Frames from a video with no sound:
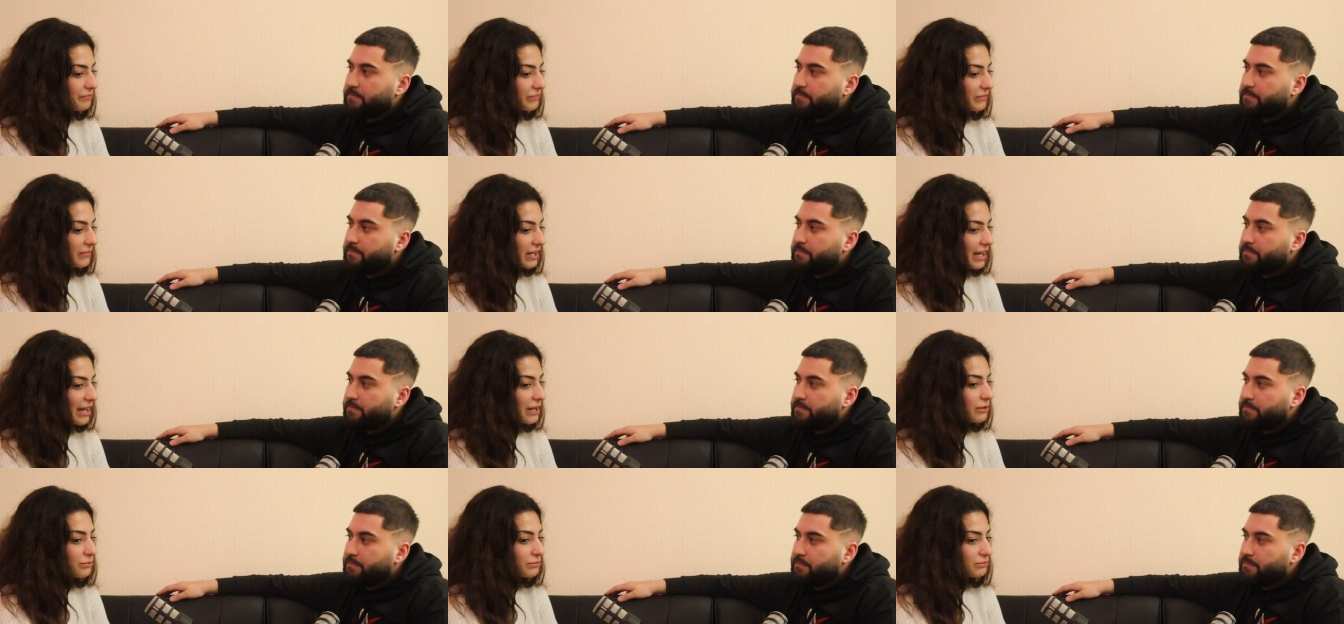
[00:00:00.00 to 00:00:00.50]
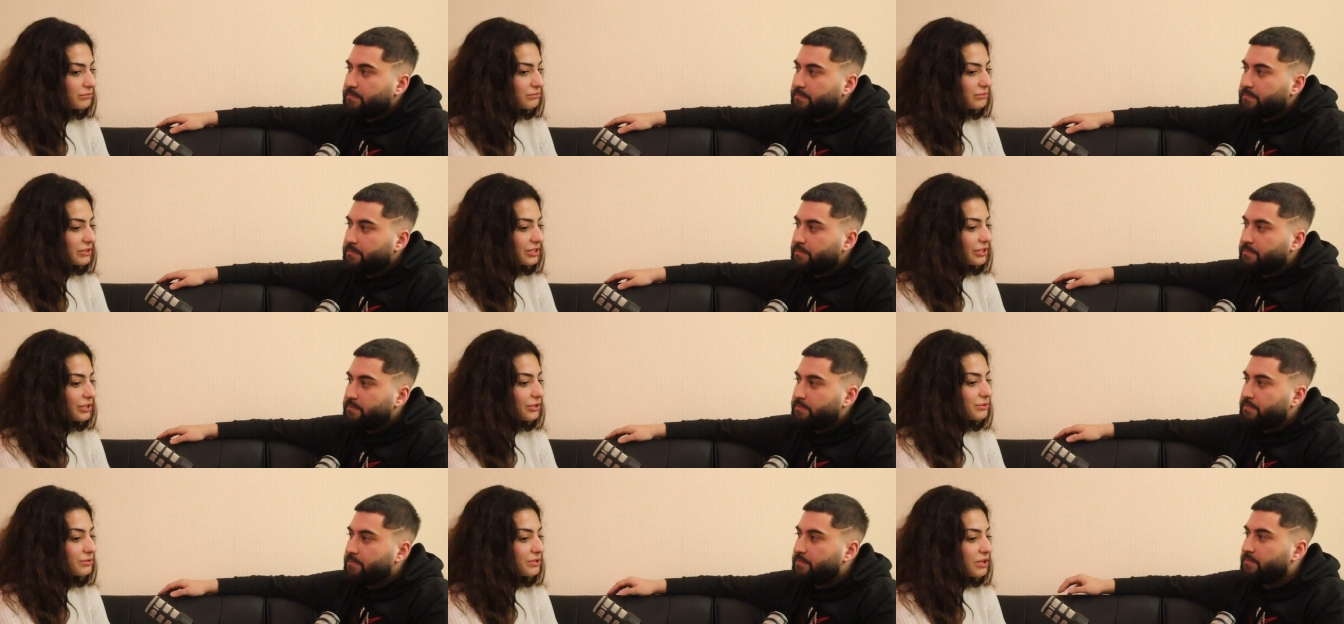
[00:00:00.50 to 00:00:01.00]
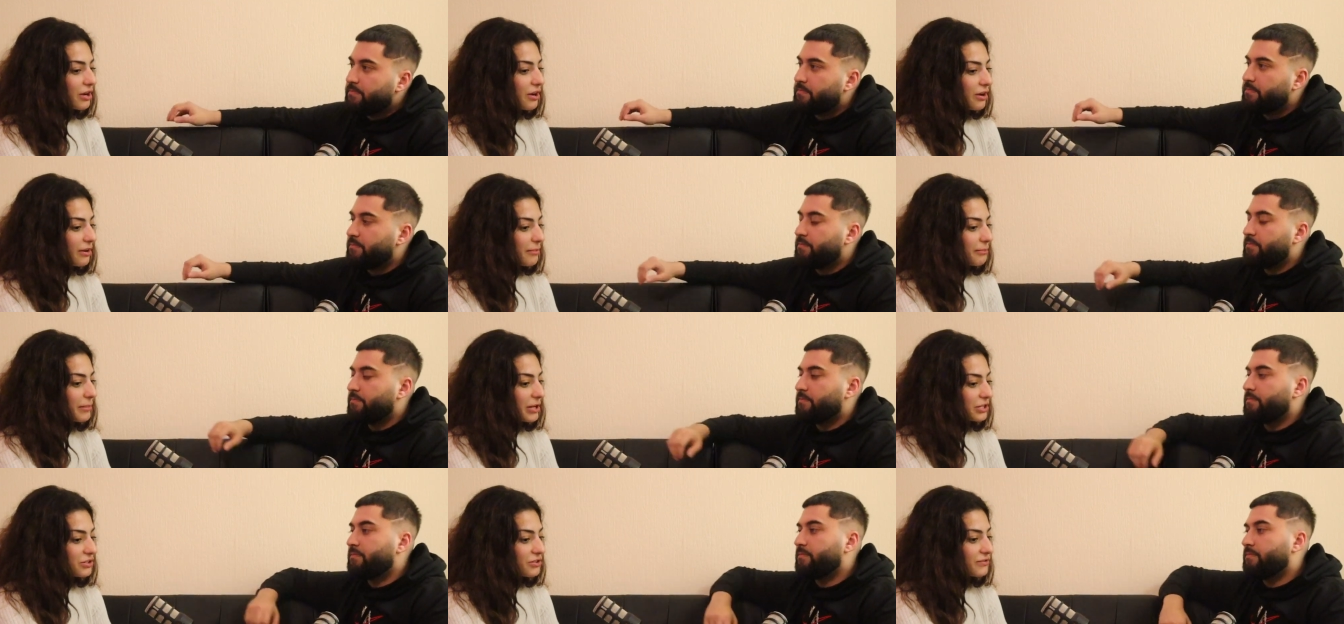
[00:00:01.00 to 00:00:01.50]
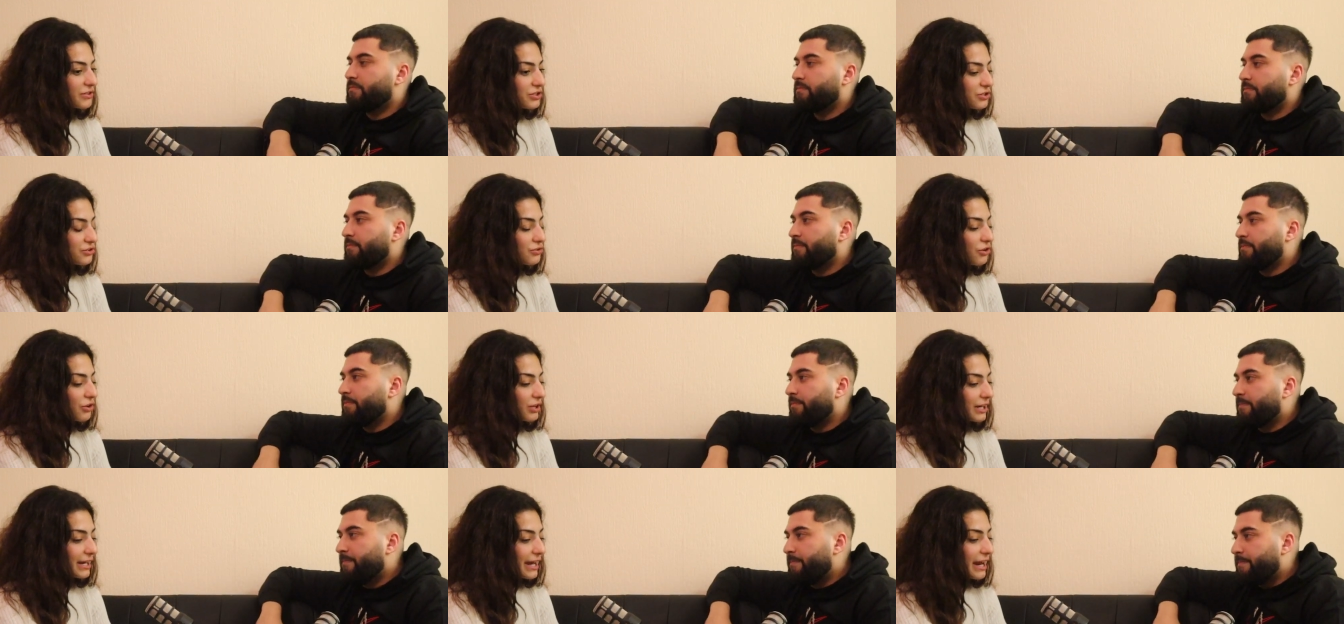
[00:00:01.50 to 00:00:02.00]
Speaker 1: how you know much of a
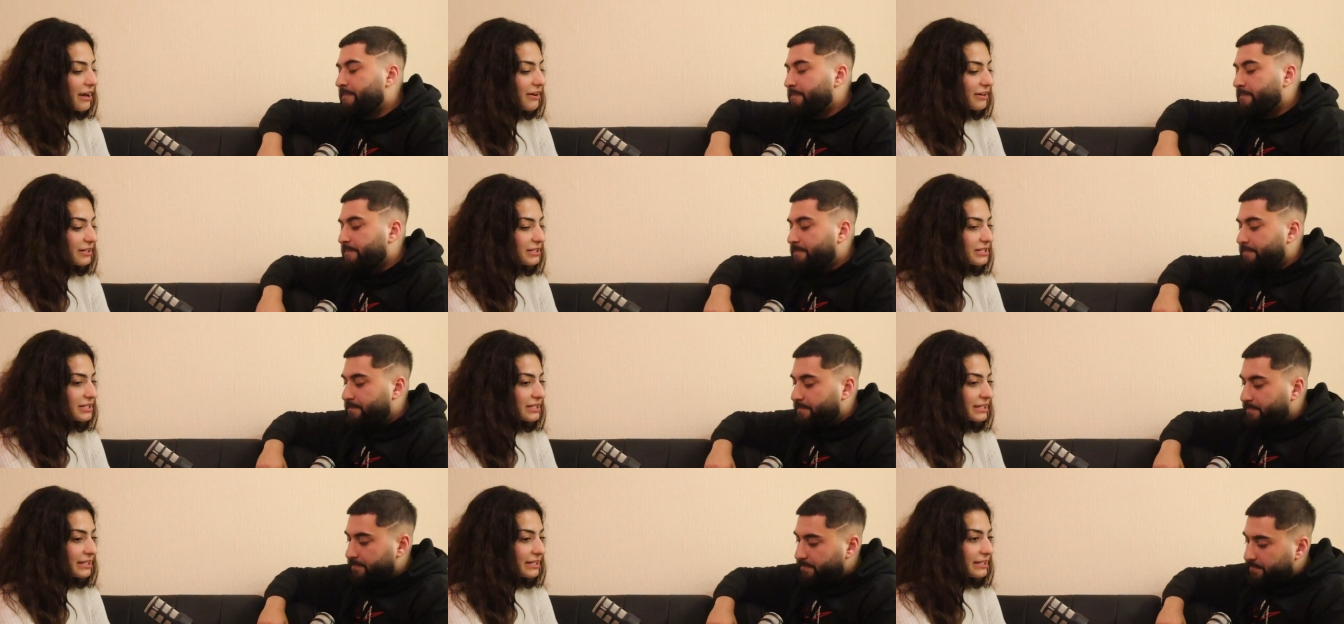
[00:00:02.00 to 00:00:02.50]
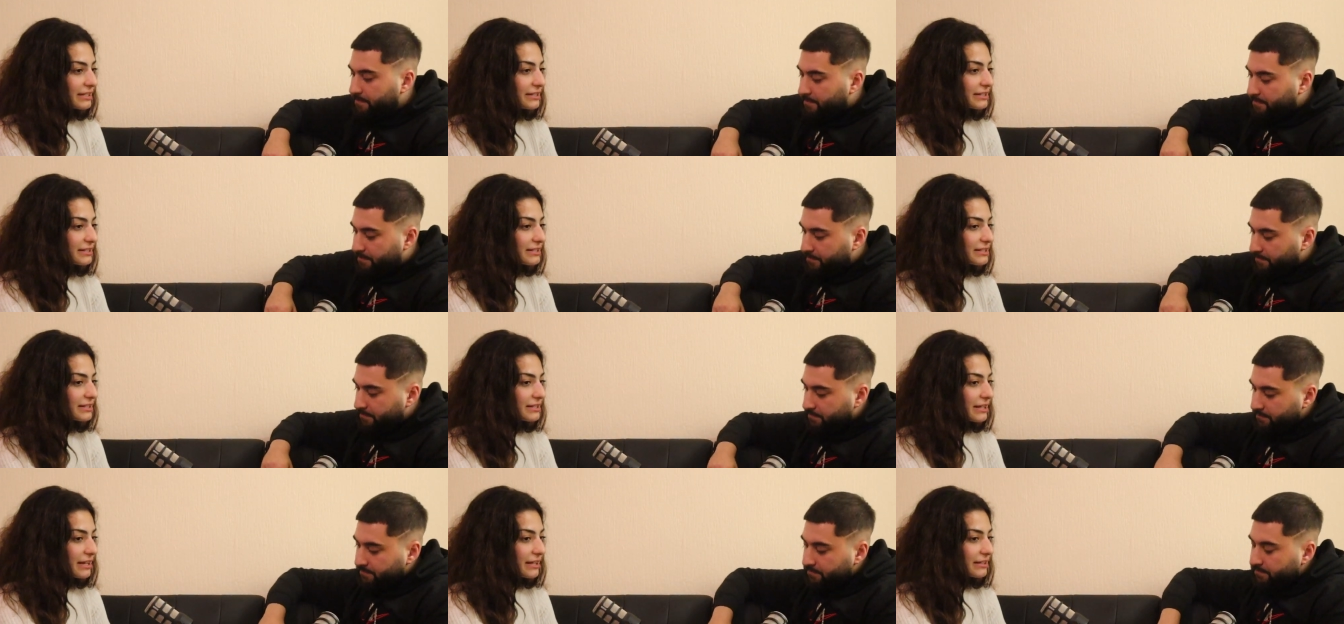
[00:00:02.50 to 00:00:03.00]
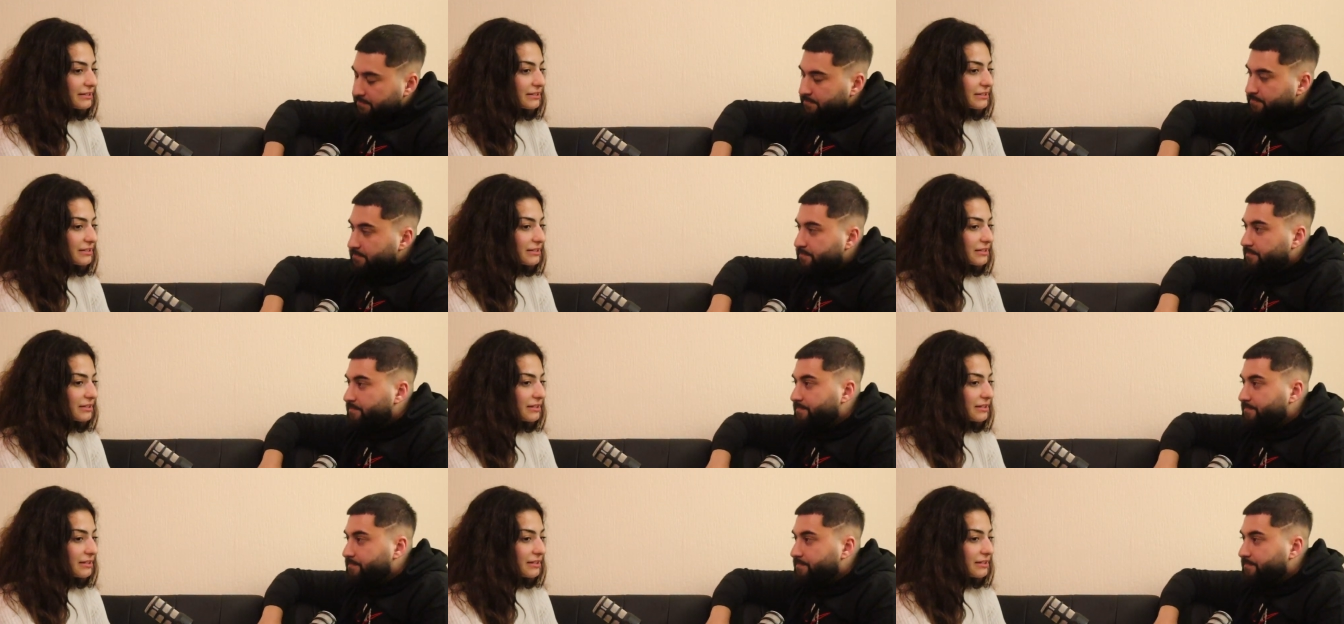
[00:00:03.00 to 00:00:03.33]
strong character he is and